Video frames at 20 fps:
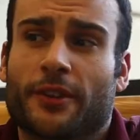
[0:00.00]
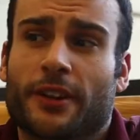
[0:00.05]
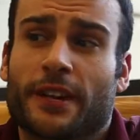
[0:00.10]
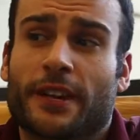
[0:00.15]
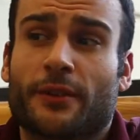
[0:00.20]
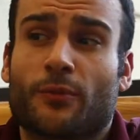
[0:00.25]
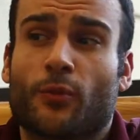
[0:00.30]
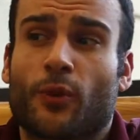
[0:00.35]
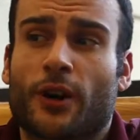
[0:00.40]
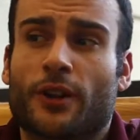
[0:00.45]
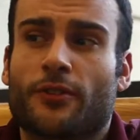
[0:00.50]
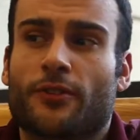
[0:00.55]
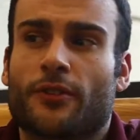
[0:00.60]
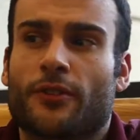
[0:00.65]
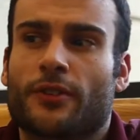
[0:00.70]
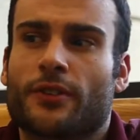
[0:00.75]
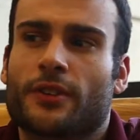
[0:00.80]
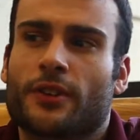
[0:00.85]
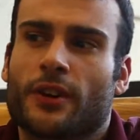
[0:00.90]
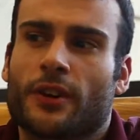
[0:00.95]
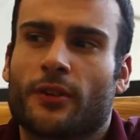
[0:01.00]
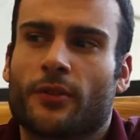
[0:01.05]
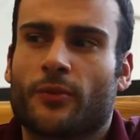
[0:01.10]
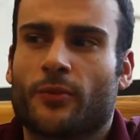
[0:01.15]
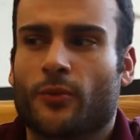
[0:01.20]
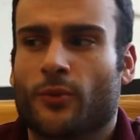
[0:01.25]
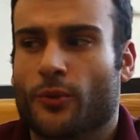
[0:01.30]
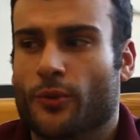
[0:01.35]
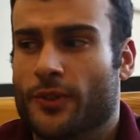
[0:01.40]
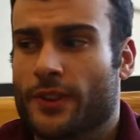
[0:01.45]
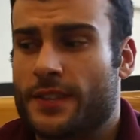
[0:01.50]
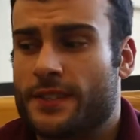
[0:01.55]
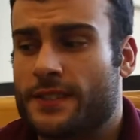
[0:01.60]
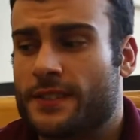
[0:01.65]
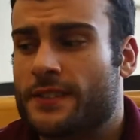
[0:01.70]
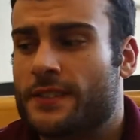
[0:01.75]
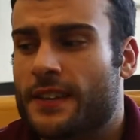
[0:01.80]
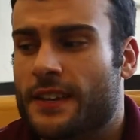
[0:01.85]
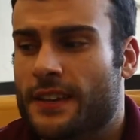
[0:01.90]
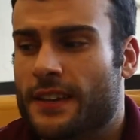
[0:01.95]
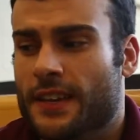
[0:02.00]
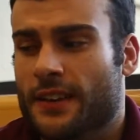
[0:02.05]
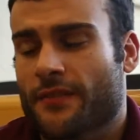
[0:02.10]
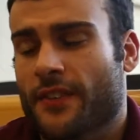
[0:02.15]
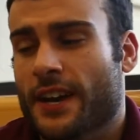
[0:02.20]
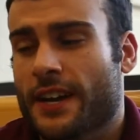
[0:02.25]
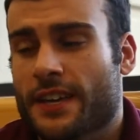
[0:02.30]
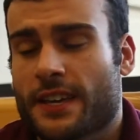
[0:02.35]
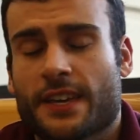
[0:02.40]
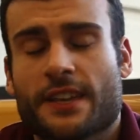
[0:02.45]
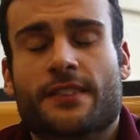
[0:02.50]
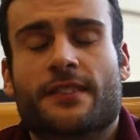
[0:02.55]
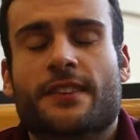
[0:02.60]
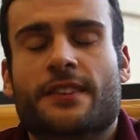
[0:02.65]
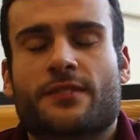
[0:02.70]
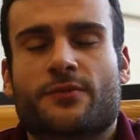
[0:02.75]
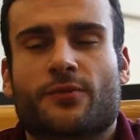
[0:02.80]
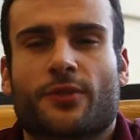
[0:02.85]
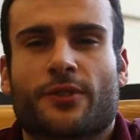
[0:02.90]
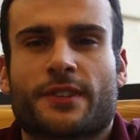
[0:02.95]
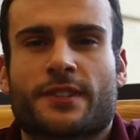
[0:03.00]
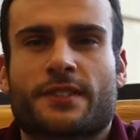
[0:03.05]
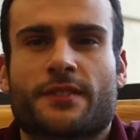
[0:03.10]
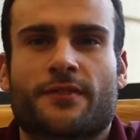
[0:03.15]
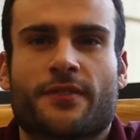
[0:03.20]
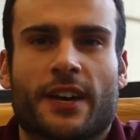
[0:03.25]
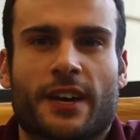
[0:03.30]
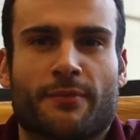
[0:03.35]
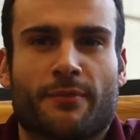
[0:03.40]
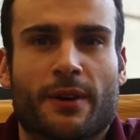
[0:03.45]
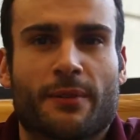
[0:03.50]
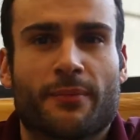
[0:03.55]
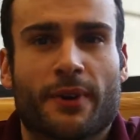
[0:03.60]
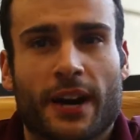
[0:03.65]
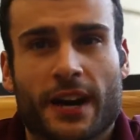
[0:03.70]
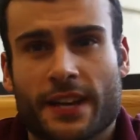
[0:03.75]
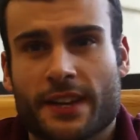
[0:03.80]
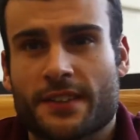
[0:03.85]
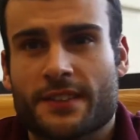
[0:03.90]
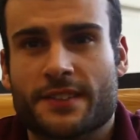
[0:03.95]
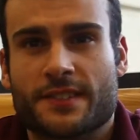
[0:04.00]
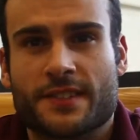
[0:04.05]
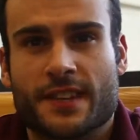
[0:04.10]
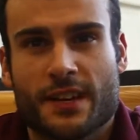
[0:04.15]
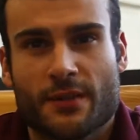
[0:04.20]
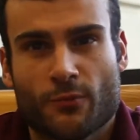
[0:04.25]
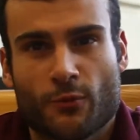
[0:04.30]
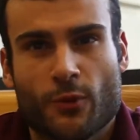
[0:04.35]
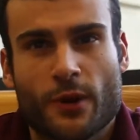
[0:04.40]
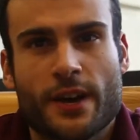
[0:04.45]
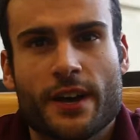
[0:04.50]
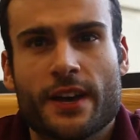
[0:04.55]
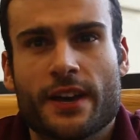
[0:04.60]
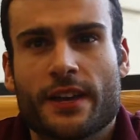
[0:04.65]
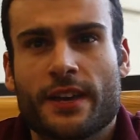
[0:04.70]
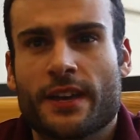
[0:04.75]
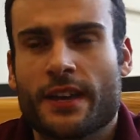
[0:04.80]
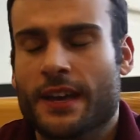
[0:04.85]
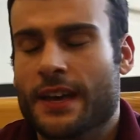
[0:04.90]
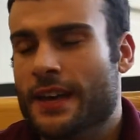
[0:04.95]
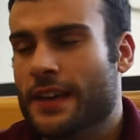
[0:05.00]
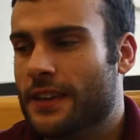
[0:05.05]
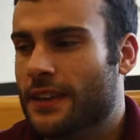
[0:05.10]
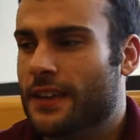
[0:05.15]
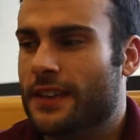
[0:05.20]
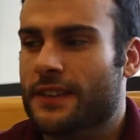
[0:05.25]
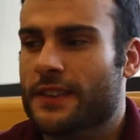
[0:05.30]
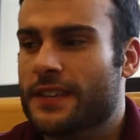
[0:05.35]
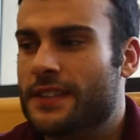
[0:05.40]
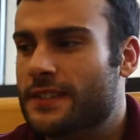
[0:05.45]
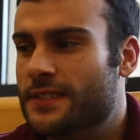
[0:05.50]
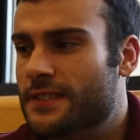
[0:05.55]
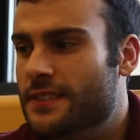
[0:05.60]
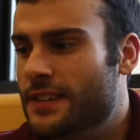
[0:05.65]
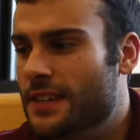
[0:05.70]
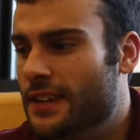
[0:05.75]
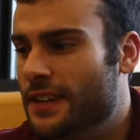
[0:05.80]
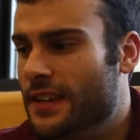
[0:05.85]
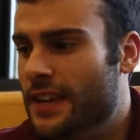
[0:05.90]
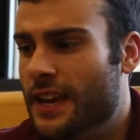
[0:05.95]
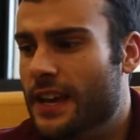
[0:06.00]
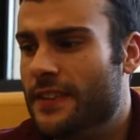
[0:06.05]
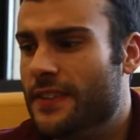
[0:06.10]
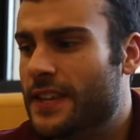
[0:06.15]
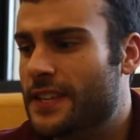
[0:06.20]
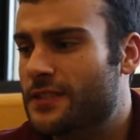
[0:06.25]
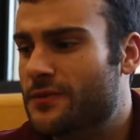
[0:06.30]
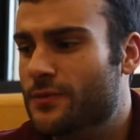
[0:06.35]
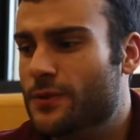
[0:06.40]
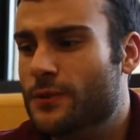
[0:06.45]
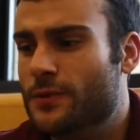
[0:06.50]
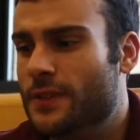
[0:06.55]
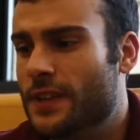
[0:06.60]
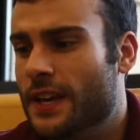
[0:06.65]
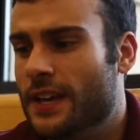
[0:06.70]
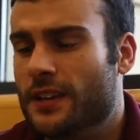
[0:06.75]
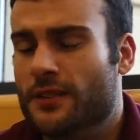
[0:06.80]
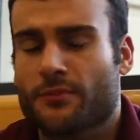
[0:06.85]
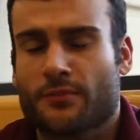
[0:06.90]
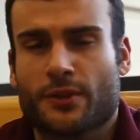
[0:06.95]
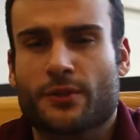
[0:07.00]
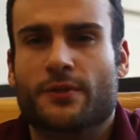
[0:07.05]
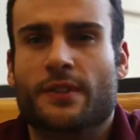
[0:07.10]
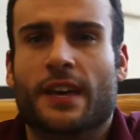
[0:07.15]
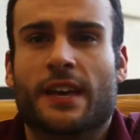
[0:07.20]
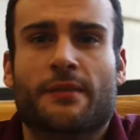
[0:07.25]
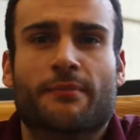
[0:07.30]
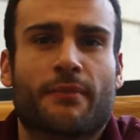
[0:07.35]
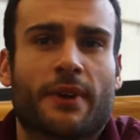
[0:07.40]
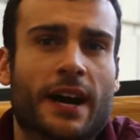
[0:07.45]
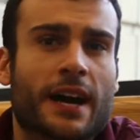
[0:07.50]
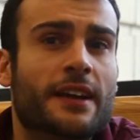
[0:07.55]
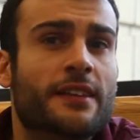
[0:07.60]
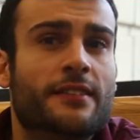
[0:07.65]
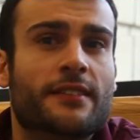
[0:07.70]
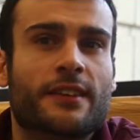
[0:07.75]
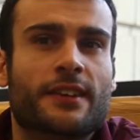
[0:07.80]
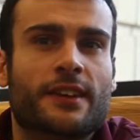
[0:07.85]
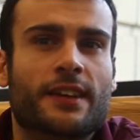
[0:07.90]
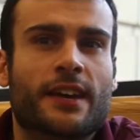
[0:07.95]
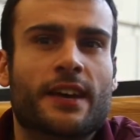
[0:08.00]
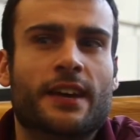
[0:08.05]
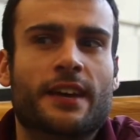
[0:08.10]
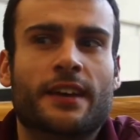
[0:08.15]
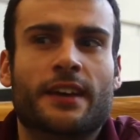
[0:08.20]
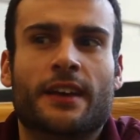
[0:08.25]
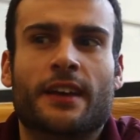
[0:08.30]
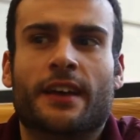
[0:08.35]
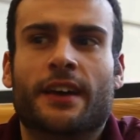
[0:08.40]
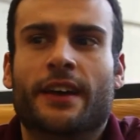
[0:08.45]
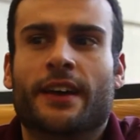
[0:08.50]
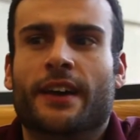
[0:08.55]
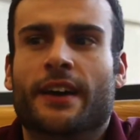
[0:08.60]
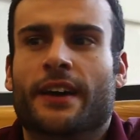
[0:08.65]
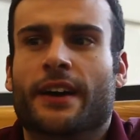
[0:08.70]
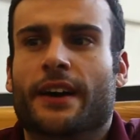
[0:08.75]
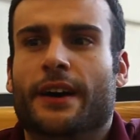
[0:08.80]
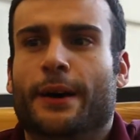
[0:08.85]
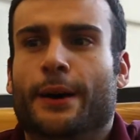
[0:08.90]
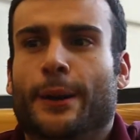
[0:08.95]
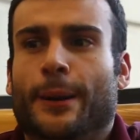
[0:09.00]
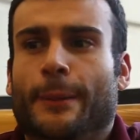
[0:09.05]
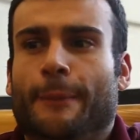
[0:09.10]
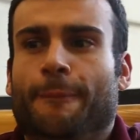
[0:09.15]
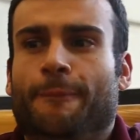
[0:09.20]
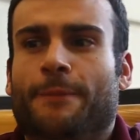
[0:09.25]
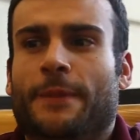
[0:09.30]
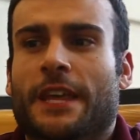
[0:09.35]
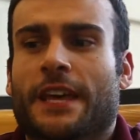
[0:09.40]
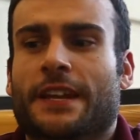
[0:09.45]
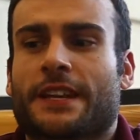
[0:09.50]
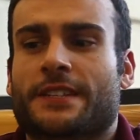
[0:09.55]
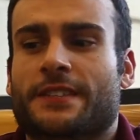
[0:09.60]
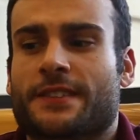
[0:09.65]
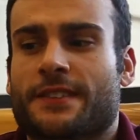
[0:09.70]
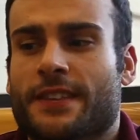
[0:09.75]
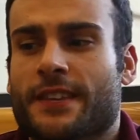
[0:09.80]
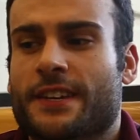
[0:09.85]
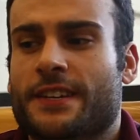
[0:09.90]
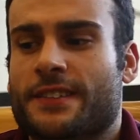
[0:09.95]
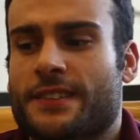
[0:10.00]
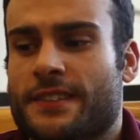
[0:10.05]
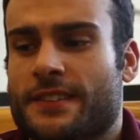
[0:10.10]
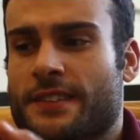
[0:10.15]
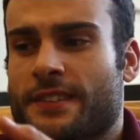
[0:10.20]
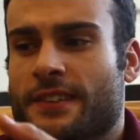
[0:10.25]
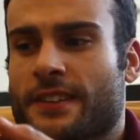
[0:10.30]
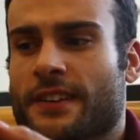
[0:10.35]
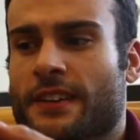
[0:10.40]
it and wonder, if I eat this, will this affect my body the same way? Can this DNA that's mutated mutate my DNA? And it's this